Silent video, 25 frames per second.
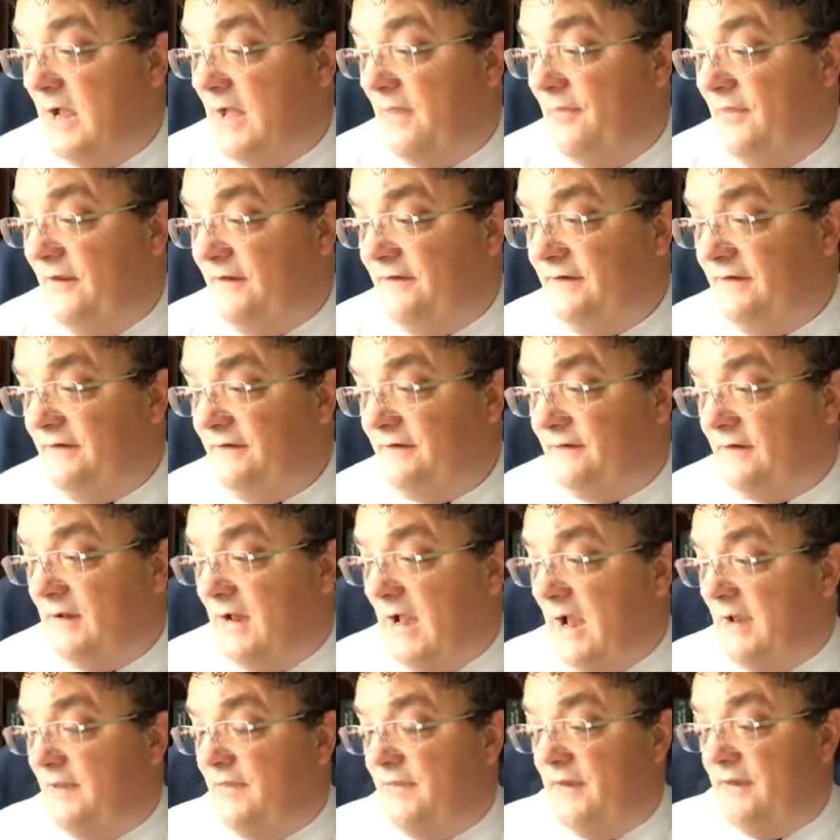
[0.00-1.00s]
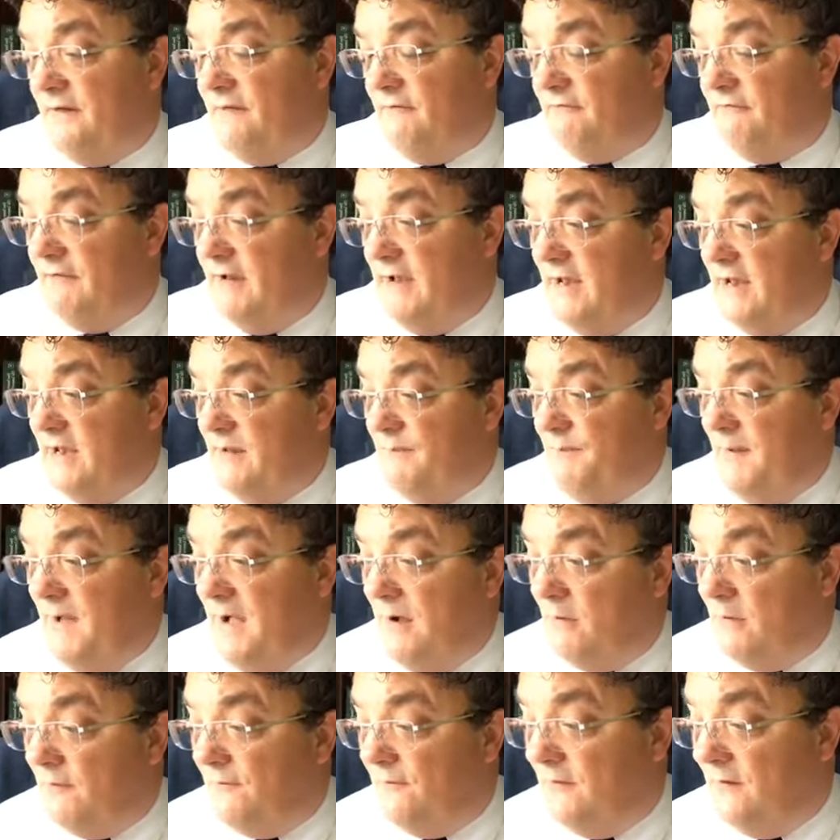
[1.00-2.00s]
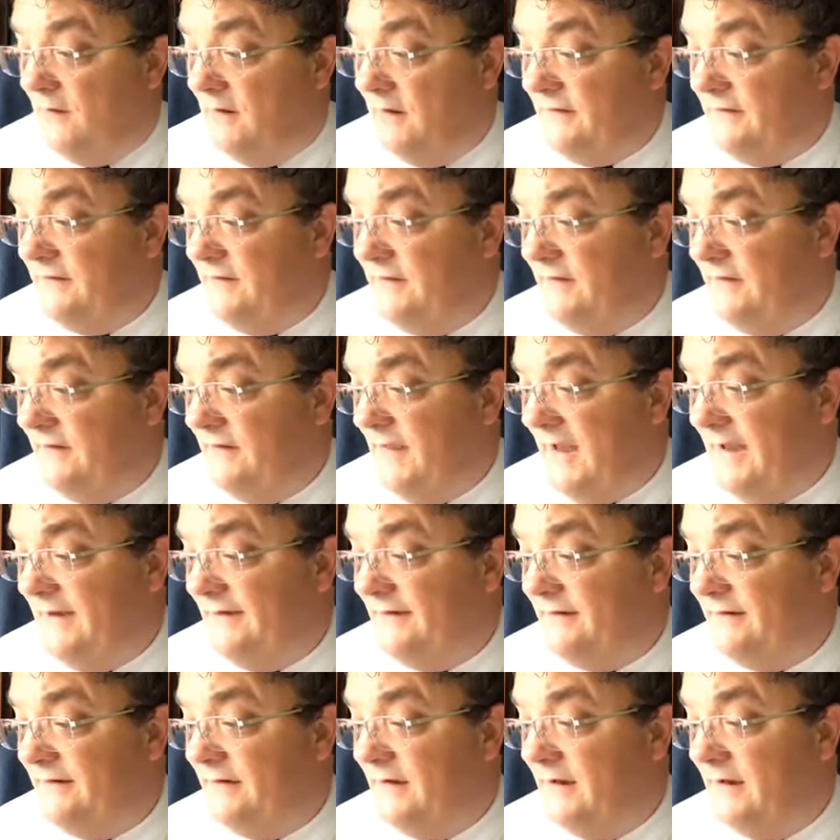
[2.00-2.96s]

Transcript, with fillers: And this is, I think, really powerful. Listen to this.